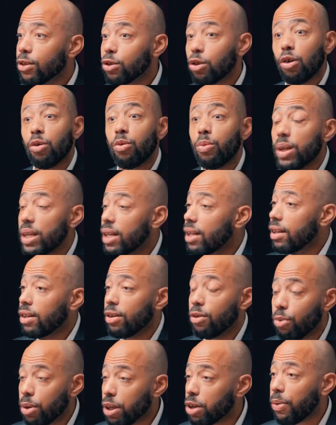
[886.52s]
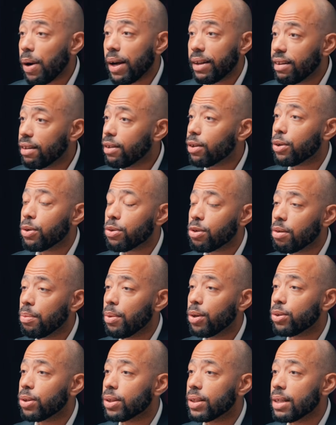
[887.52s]
So we created the
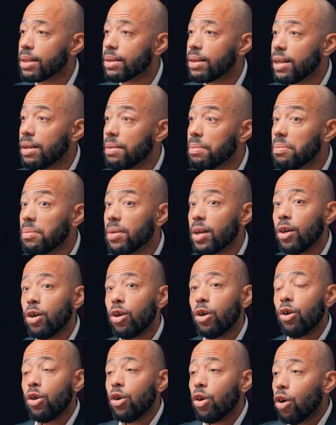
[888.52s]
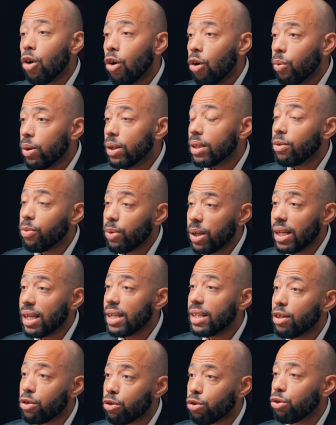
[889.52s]
customer success team. We
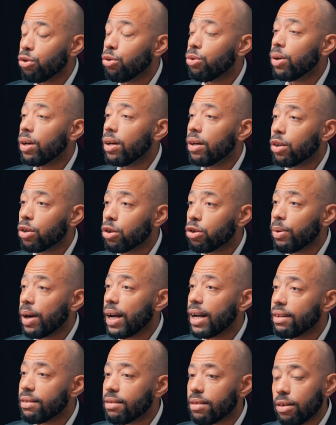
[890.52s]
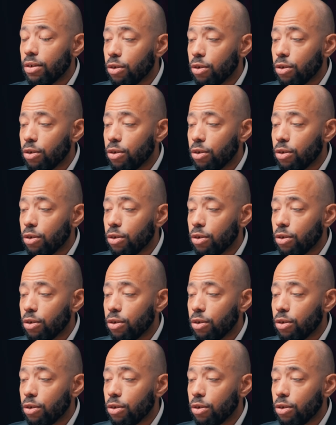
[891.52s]
needed to create